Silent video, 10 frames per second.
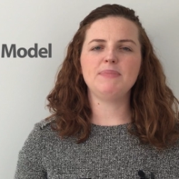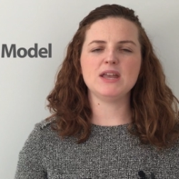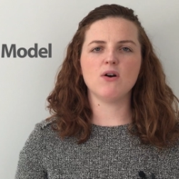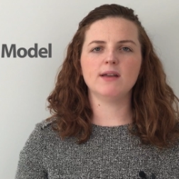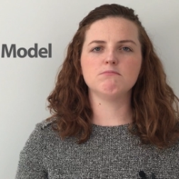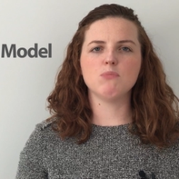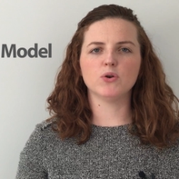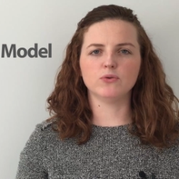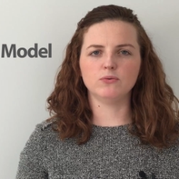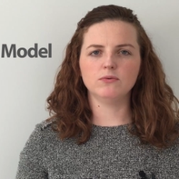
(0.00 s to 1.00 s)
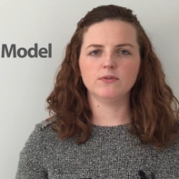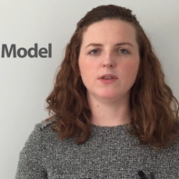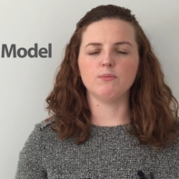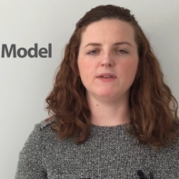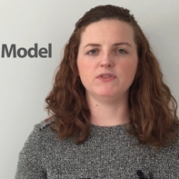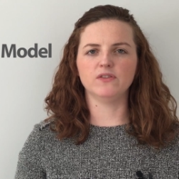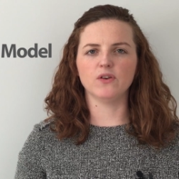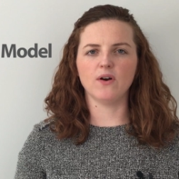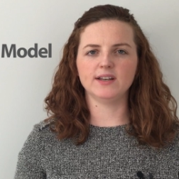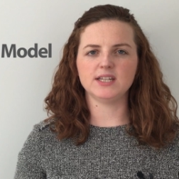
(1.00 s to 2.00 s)
B I model that we've
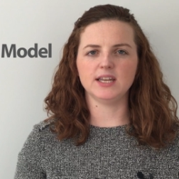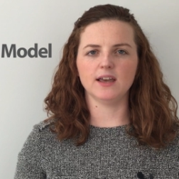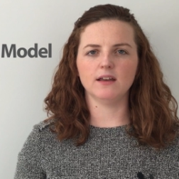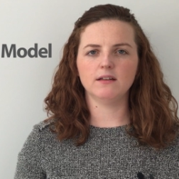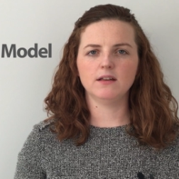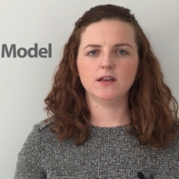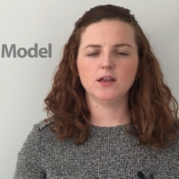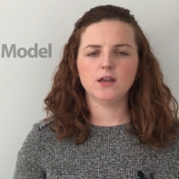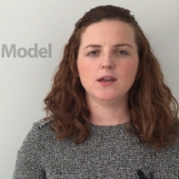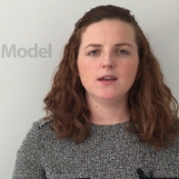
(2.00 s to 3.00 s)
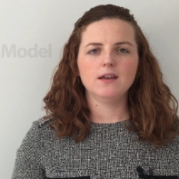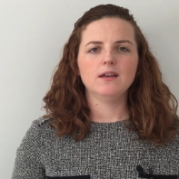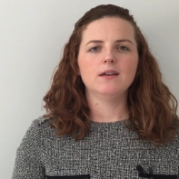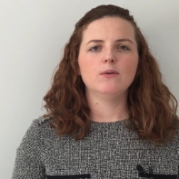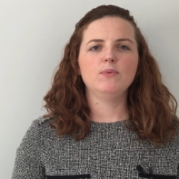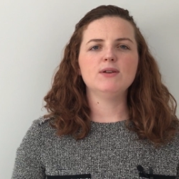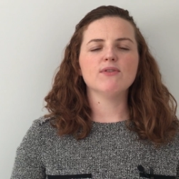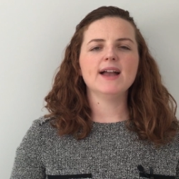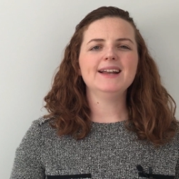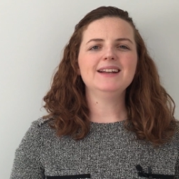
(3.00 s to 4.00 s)
designed here. We
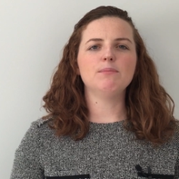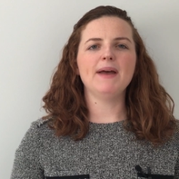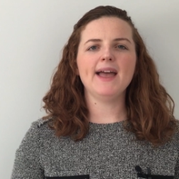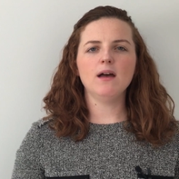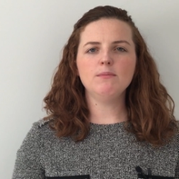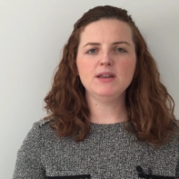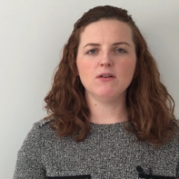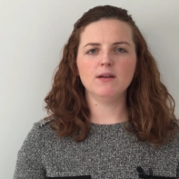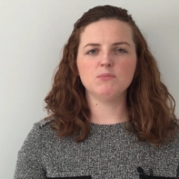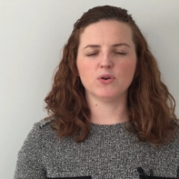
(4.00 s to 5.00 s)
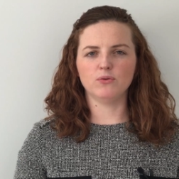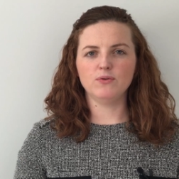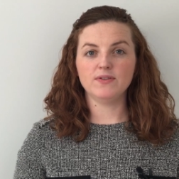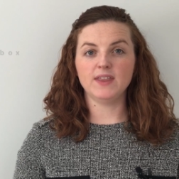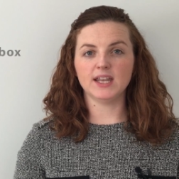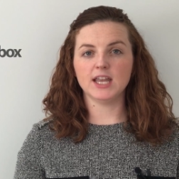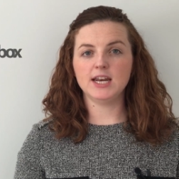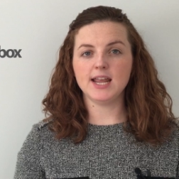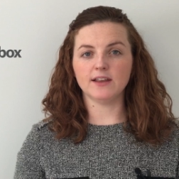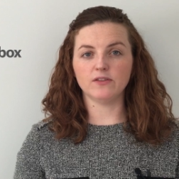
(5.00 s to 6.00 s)
created a Power B I model that
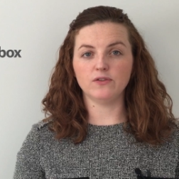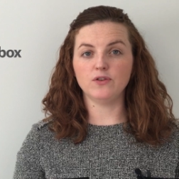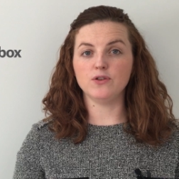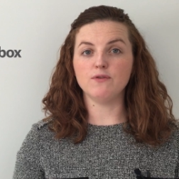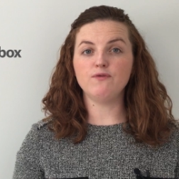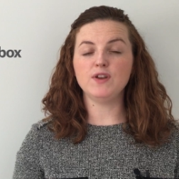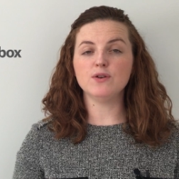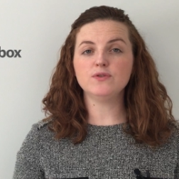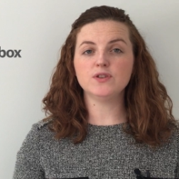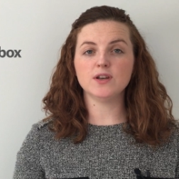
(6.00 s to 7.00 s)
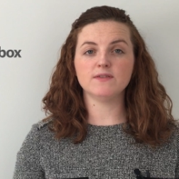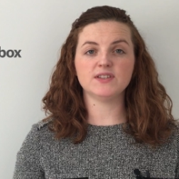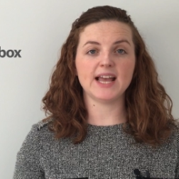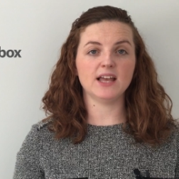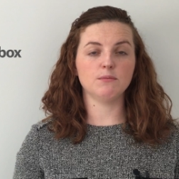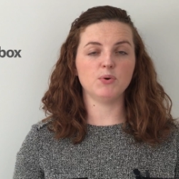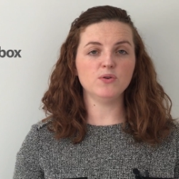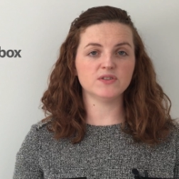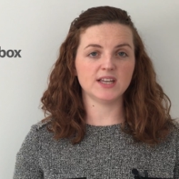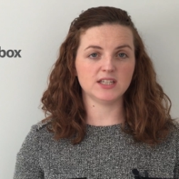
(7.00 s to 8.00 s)
connects to the Field Service
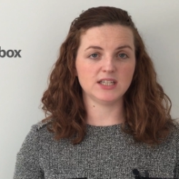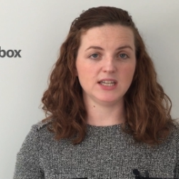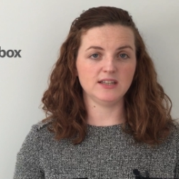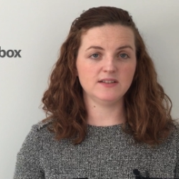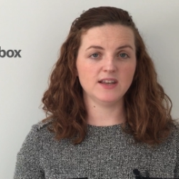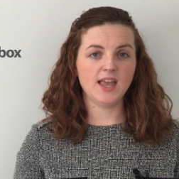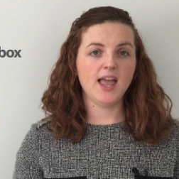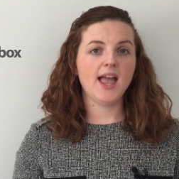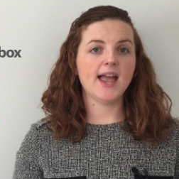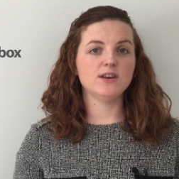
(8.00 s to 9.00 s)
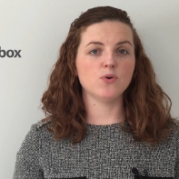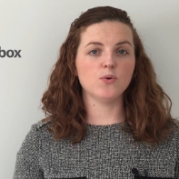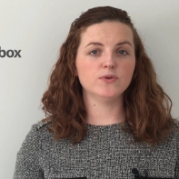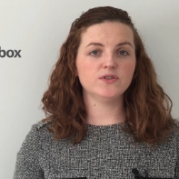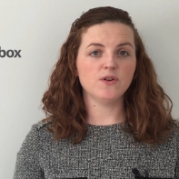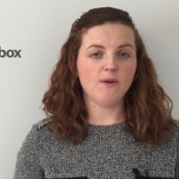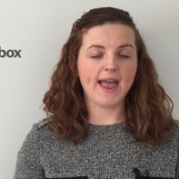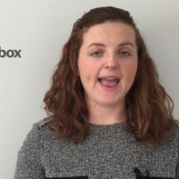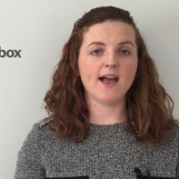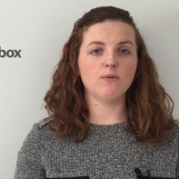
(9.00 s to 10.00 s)
out-of-the-box entities and also
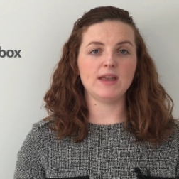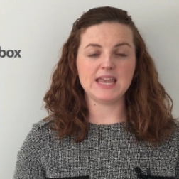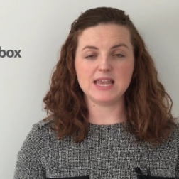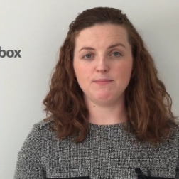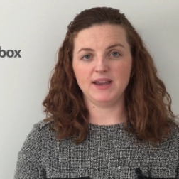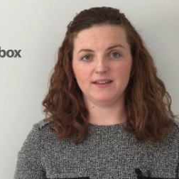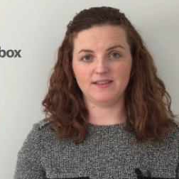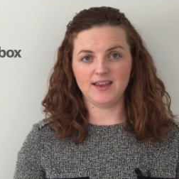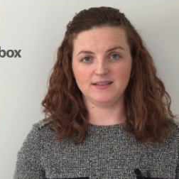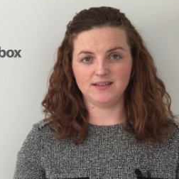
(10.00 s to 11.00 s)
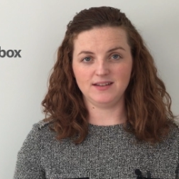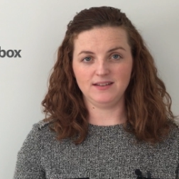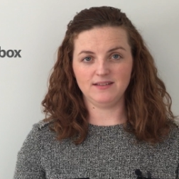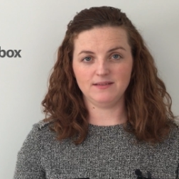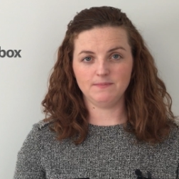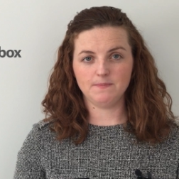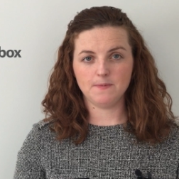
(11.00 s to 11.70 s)
our eBEX entities.